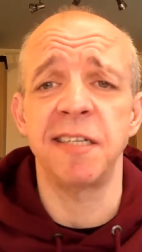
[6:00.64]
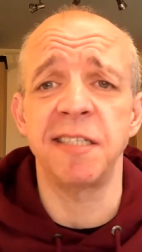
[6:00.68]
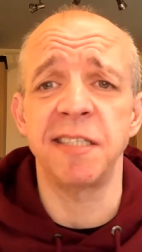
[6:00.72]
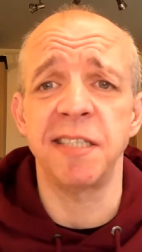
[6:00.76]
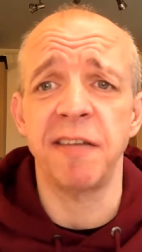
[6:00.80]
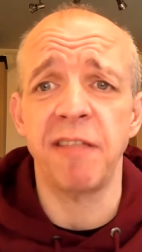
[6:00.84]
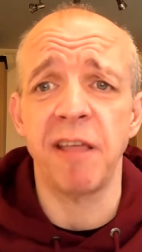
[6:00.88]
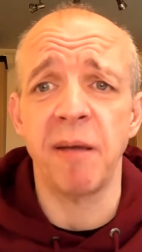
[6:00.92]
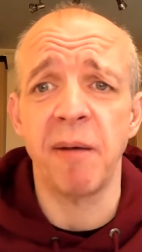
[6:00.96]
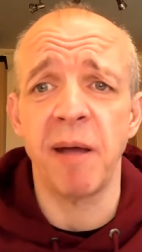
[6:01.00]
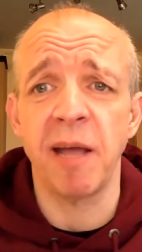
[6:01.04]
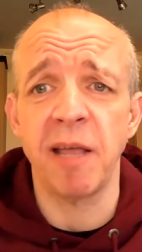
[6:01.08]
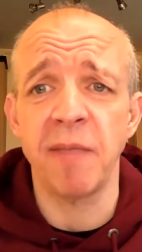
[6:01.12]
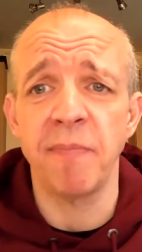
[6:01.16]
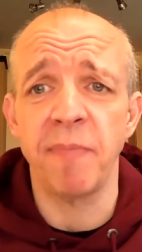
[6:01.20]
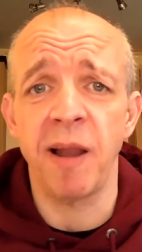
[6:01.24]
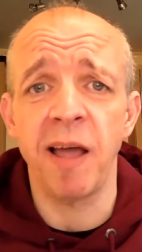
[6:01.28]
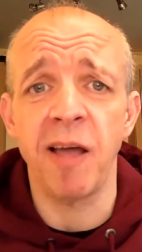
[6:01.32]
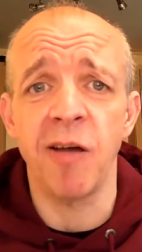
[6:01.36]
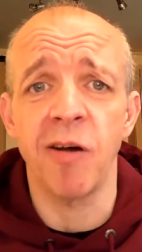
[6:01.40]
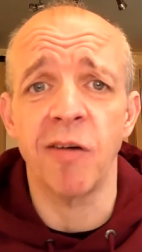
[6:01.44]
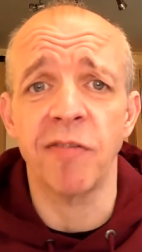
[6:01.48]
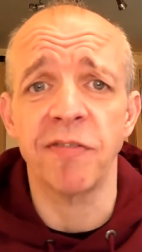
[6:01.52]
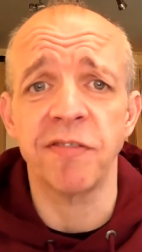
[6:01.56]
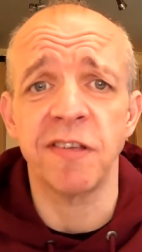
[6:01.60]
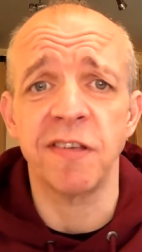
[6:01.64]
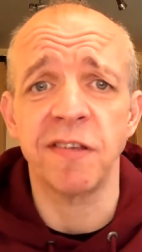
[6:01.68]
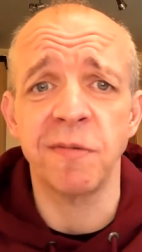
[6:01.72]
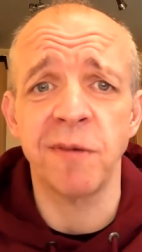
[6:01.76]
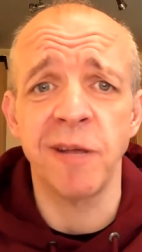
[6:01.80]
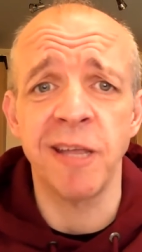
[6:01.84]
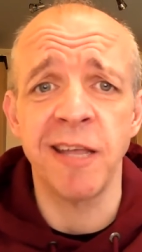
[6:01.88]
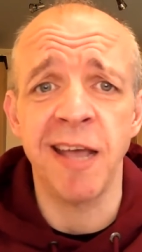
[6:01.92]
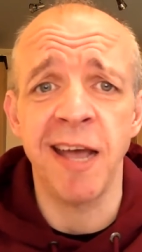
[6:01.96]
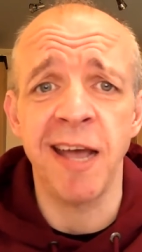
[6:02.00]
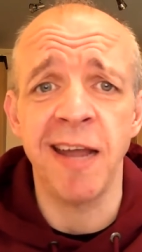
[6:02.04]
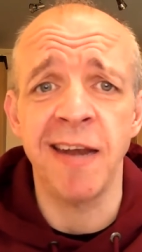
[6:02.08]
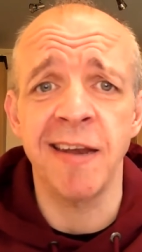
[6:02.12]
in is if they make the playoffs this
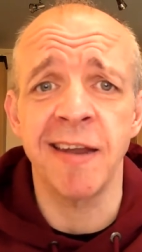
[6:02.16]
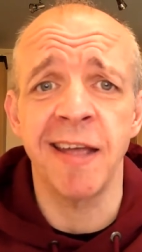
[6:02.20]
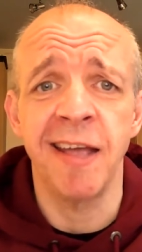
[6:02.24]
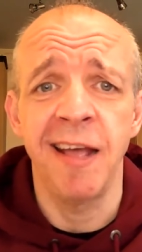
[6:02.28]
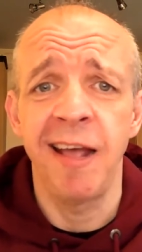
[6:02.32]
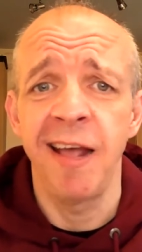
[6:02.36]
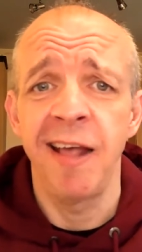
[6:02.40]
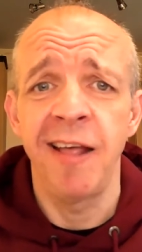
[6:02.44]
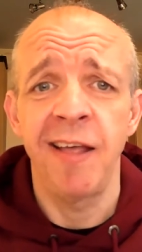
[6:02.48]
weekend.